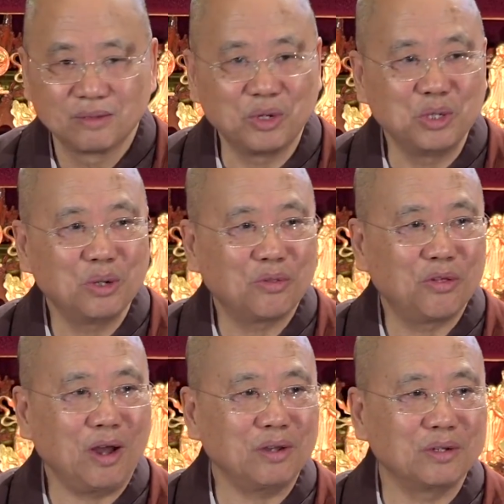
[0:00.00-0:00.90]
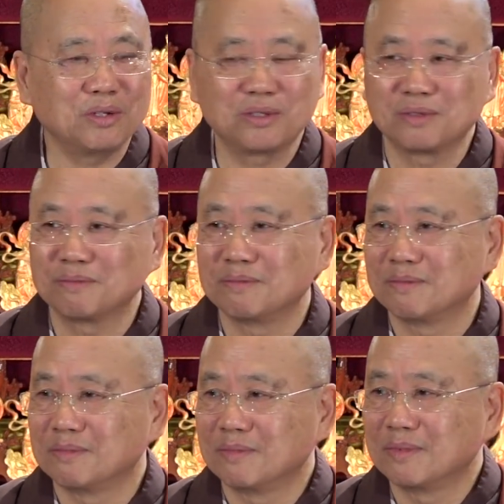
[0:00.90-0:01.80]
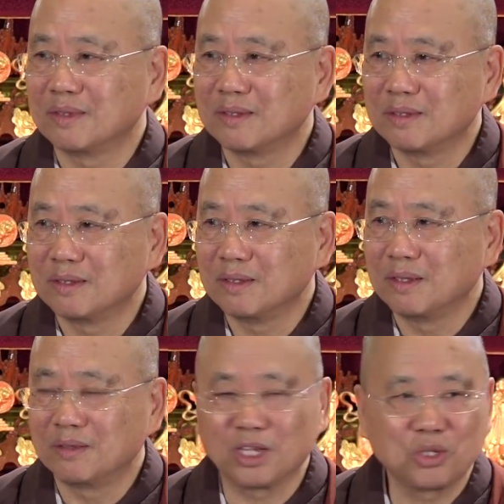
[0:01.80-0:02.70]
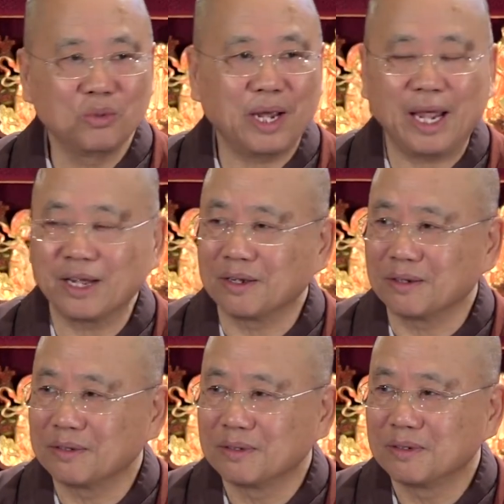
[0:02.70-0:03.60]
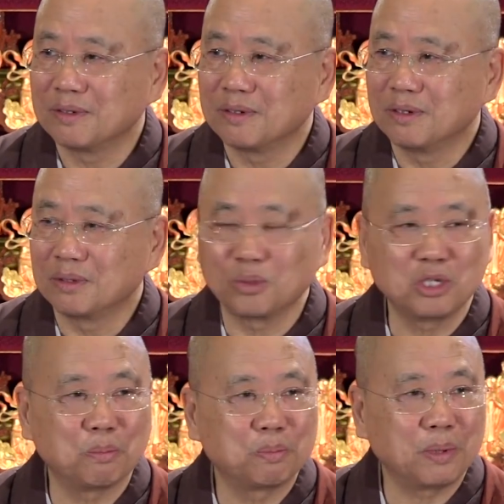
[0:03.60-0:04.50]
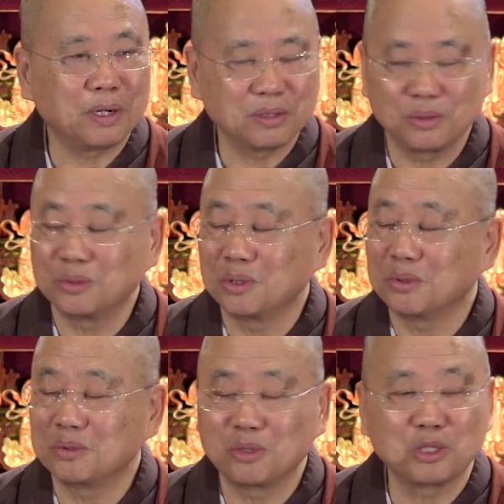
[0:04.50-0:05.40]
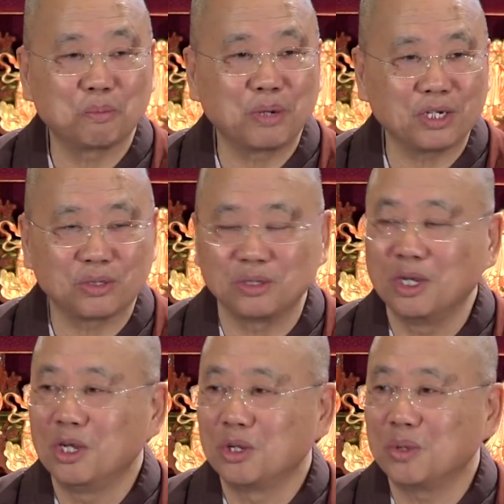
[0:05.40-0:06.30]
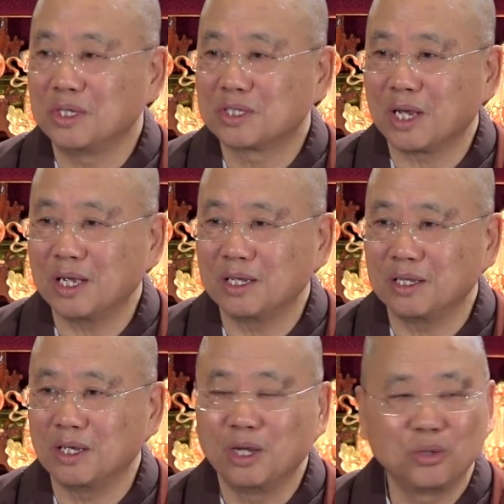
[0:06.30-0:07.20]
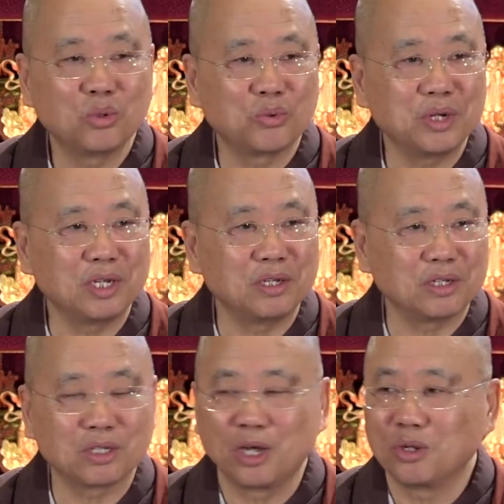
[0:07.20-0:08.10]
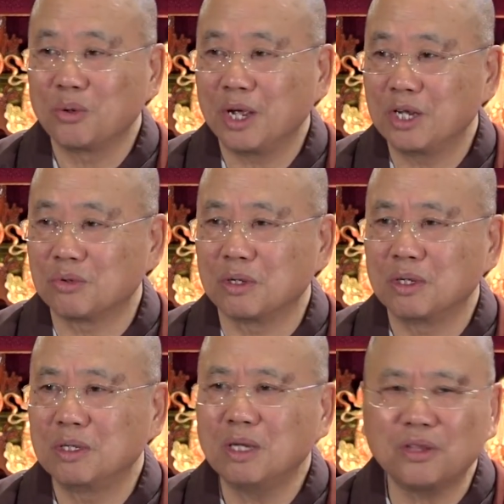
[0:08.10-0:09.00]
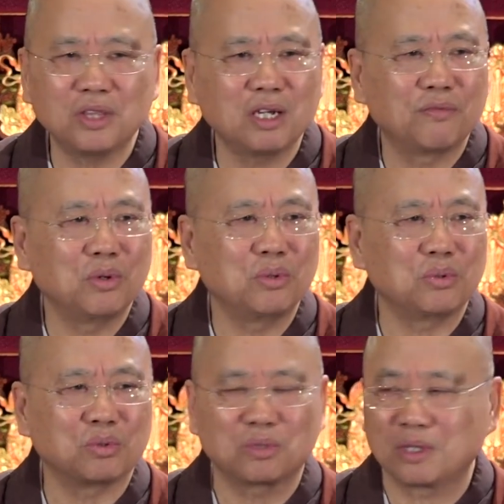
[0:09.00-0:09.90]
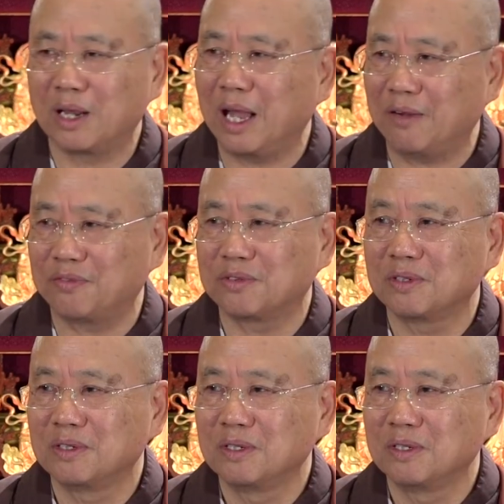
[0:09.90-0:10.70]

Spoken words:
When you are thoughtless, there's no anger, no depression, no anxiety, no greediness, no hatred, nothing of those left.